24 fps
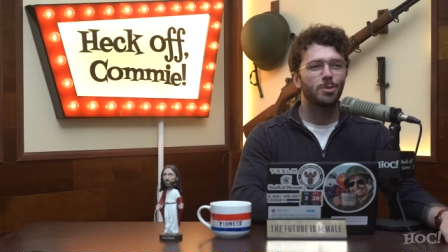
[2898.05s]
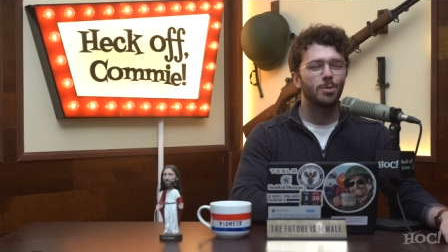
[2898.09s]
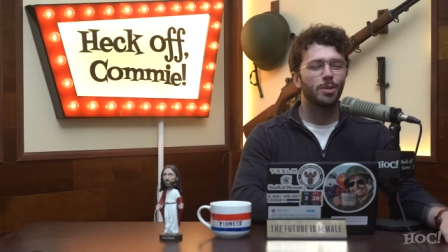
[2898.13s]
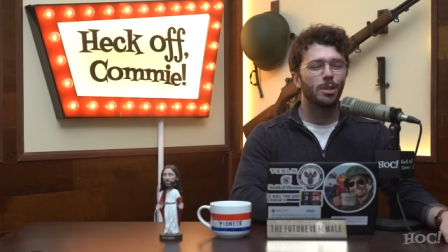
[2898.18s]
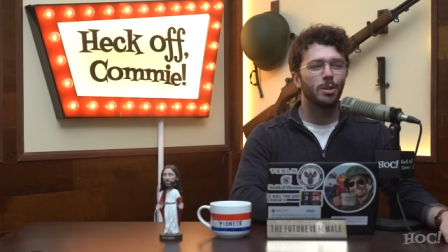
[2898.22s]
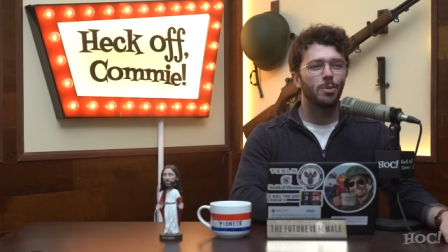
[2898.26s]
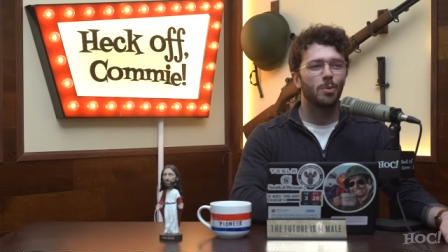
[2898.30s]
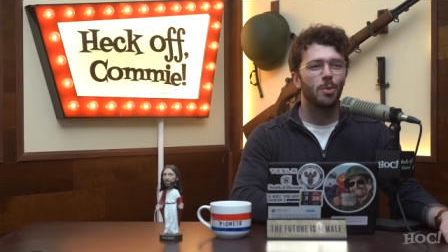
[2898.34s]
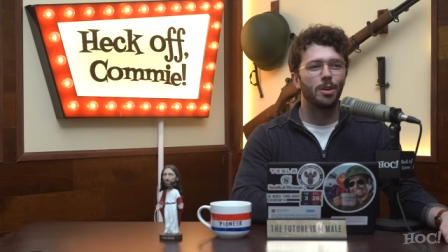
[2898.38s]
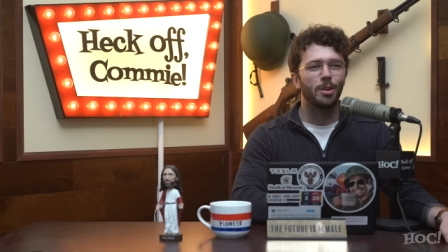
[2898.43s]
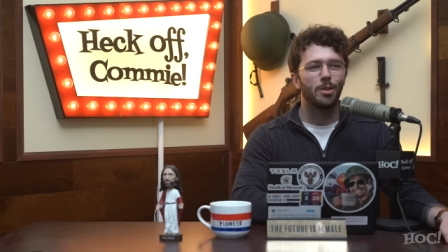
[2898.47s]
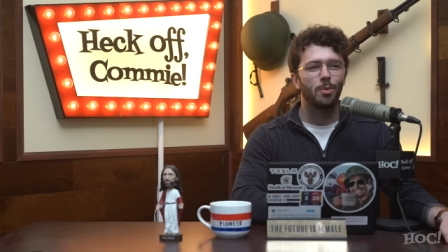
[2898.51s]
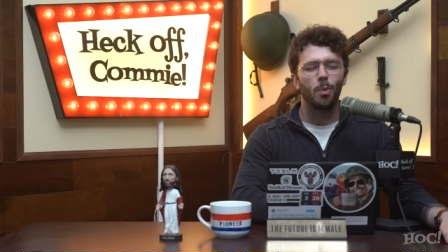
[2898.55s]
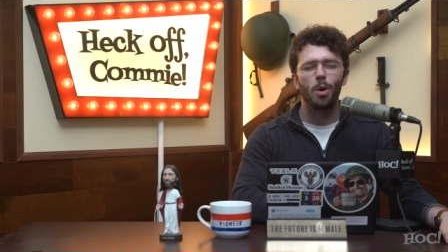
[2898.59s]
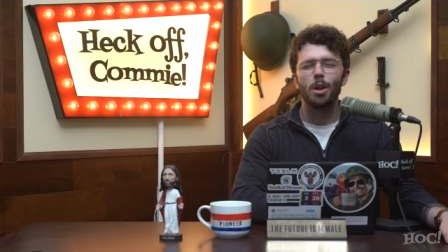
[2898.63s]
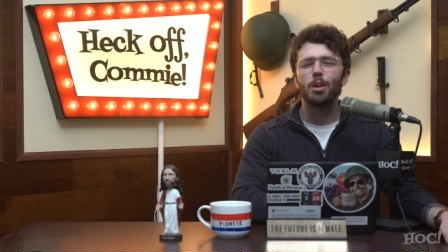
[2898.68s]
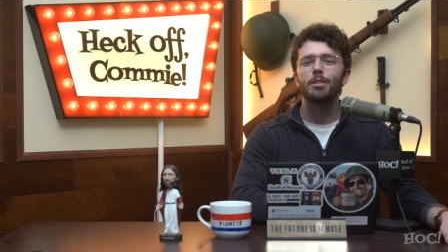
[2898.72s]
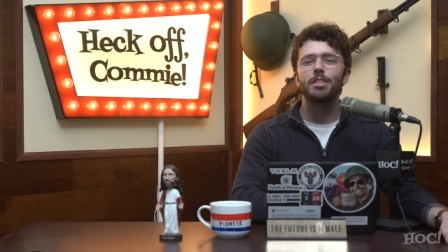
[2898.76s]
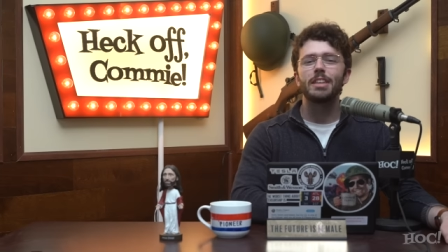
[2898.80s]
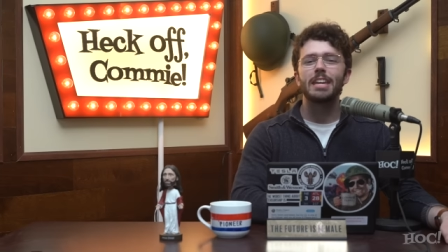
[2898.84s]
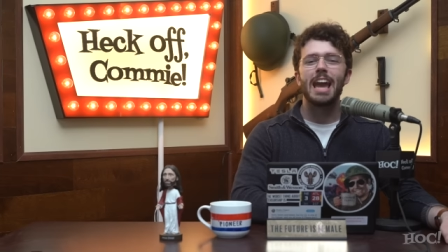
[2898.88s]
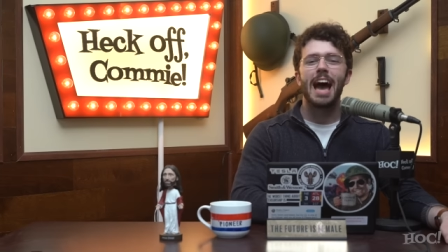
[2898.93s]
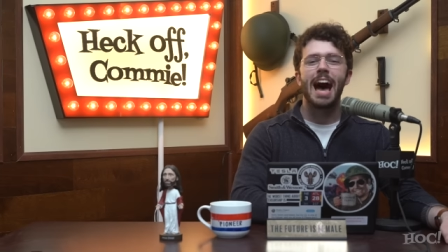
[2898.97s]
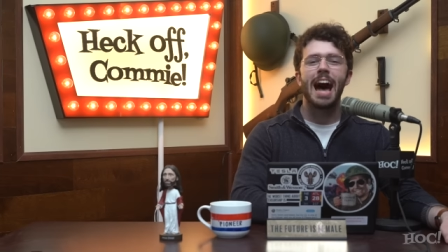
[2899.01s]
really wonder what
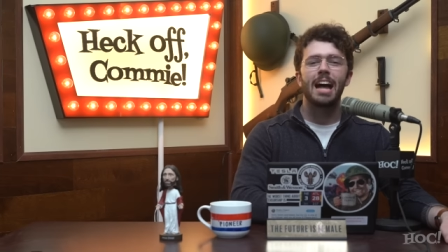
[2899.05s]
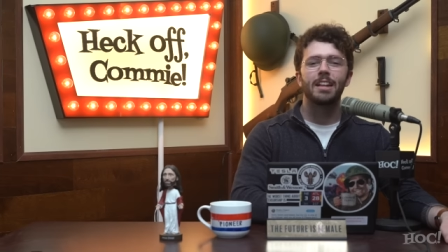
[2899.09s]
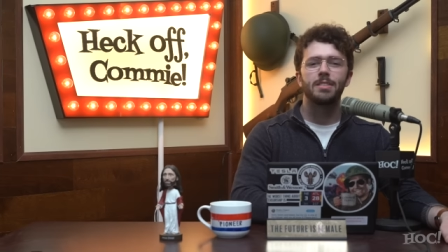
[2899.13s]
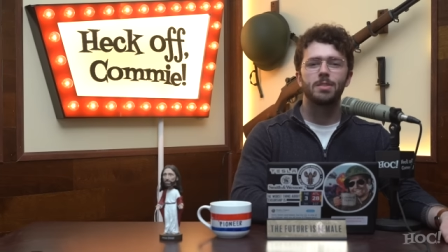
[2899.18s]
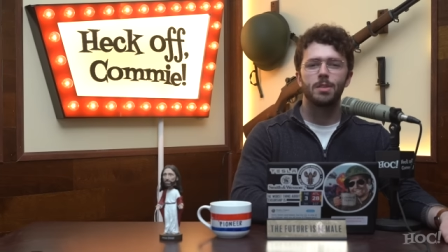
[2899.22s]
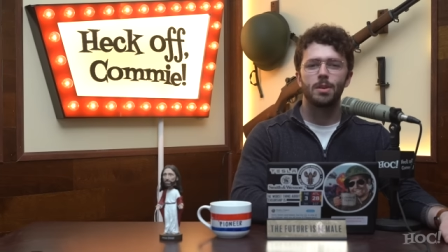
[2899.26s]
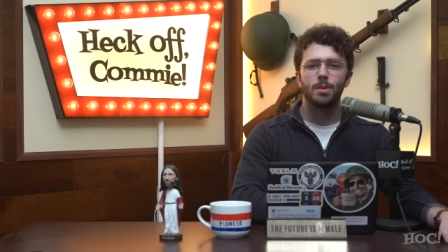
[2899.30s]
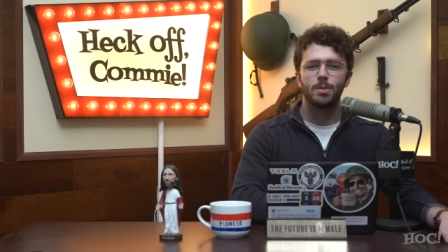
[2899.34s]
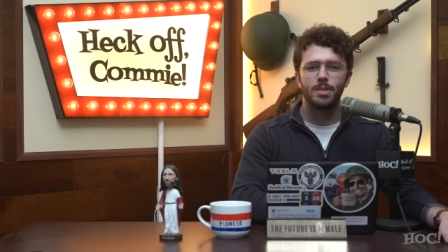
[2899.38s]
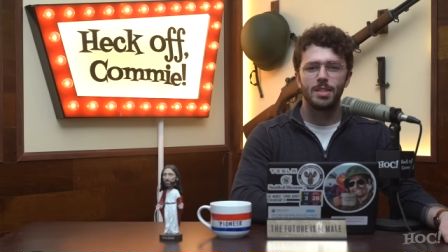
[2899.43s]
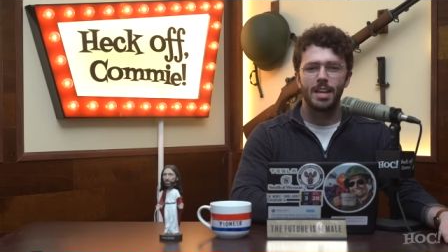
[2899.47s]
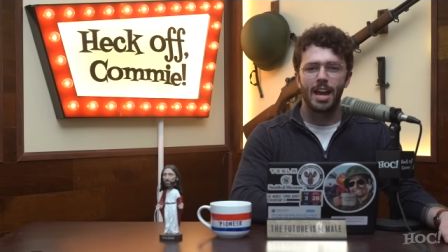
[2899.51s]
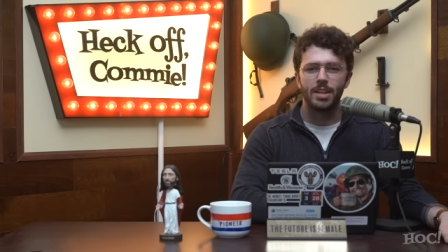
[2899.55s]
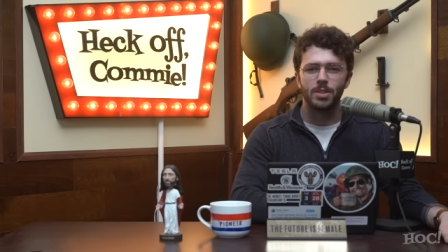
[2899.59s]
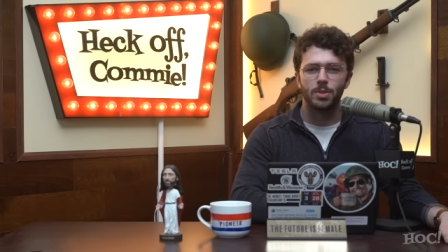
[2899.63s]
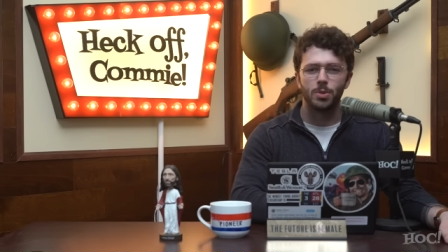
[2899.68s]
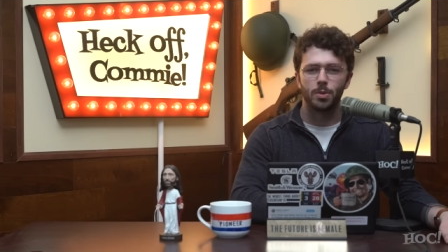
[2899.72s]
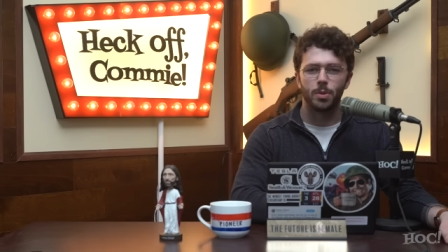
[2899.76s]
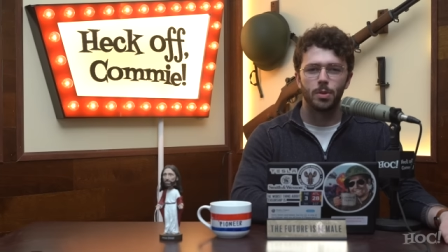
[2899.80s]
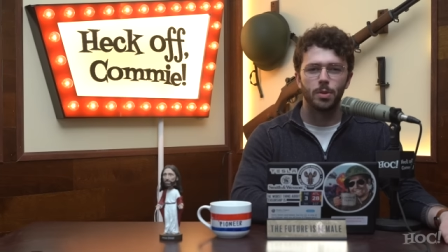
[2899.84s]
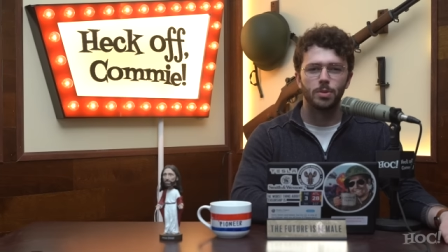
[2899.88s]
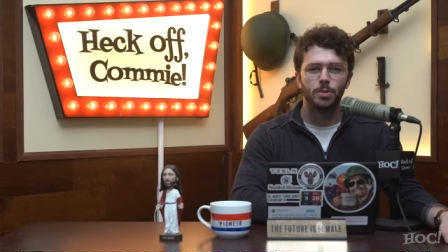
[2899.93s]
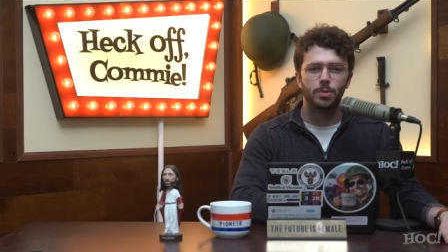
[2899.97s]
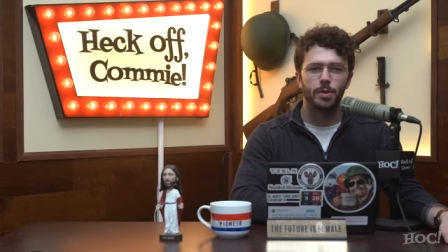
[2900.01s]
are the odds of those dice
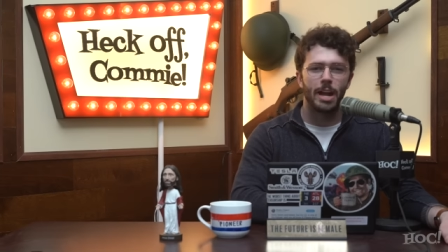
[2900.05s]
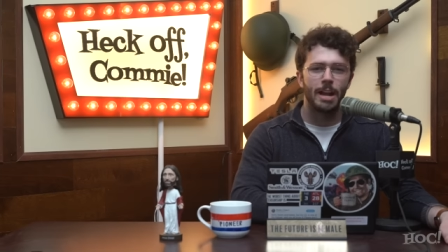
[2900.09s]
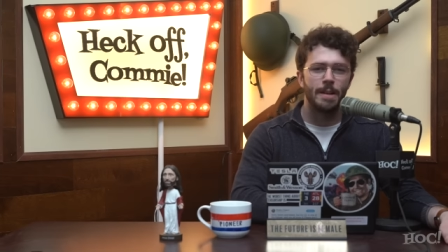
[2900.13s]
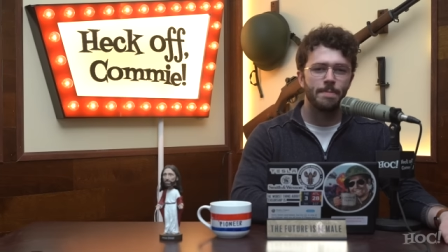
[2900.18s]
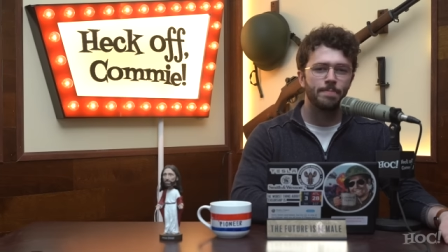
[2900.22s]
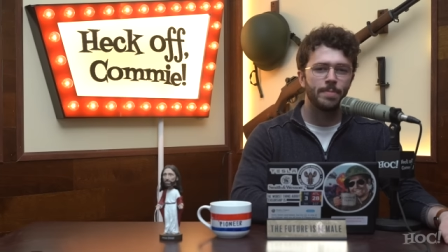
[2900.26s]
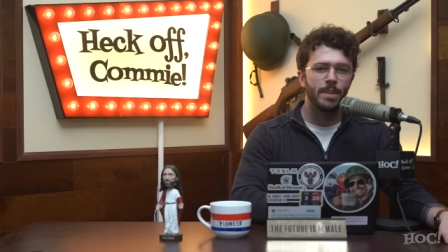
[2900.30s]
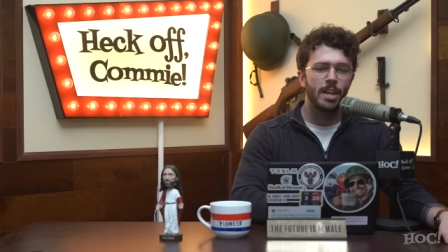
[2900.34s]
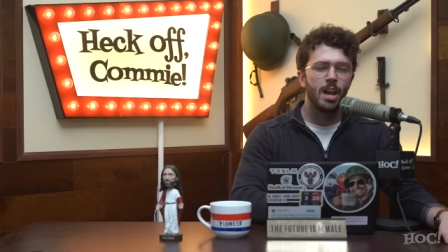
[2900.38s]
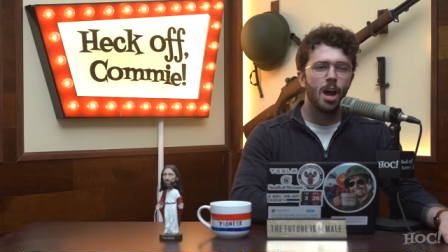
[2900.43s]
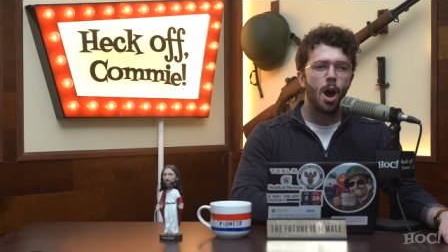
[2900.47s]
rolls, right?